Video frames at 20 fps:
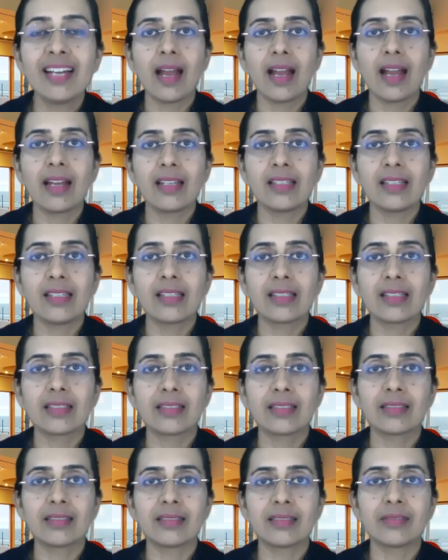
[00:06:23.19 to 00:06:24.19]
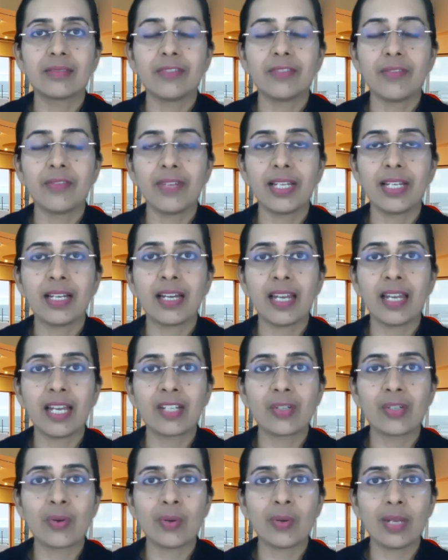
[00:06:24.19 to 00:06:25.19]
And we will
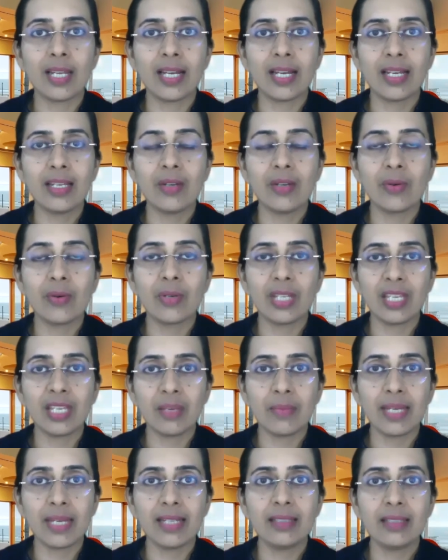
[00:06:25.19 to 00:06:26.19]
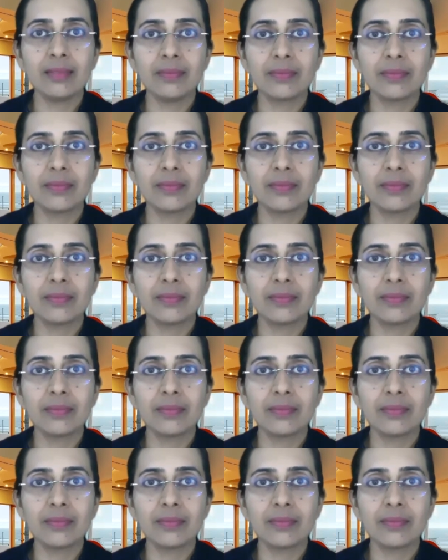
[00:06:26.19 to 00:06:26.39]
connect online on email.